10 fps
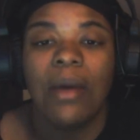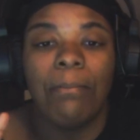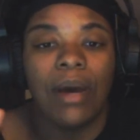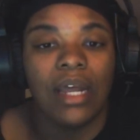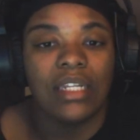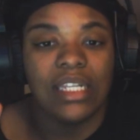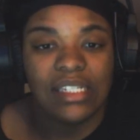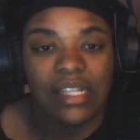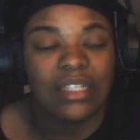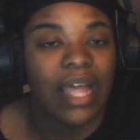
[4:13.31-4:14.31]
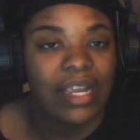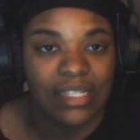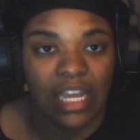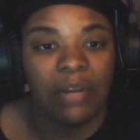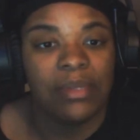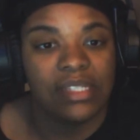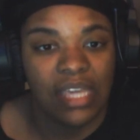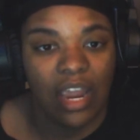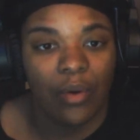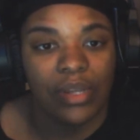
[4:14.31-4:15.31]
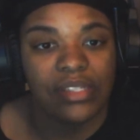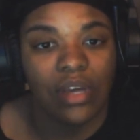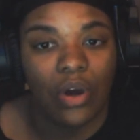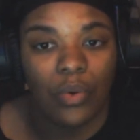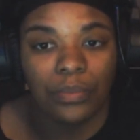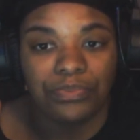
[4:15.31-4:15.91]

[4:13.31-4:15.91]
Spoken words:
But this looks like it's gonna be scary. So